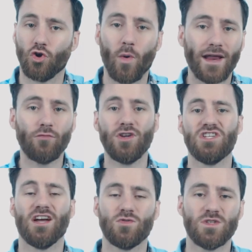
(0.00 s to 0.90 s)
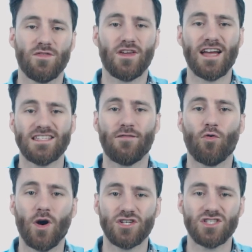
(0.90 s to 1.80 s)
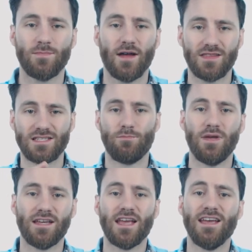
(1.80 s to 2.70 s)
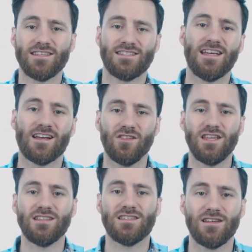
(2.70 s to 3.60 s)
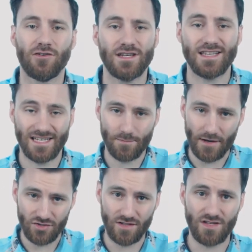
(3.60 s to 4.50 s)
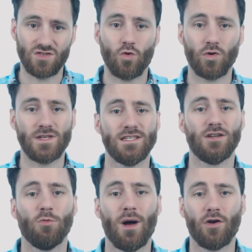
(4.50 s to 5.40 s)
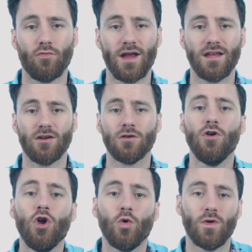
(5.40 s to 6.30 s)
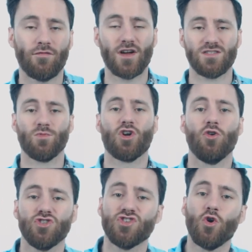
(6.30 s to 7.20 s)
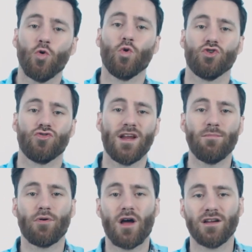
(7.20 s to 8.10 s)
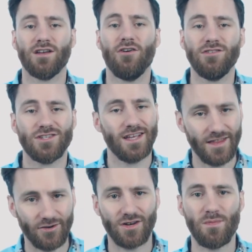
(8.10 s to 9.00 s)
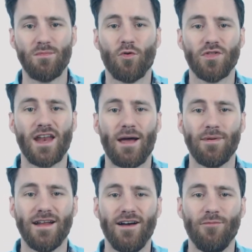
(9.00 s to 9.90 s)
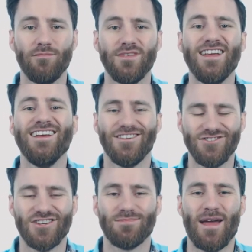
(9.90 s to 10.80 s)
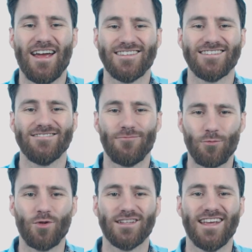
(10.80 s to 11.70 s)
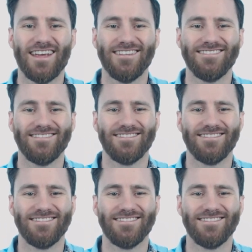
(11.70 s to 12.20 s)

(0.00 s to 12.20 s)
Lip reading: Go ahead and reach out to us if you guys have questions about this Big Stick Elite series, especially this Corey Seager model right here. We have customer coaches who are trained in product knowledge, and they're going to be more than happy to help. Just Bats from Click to Hit.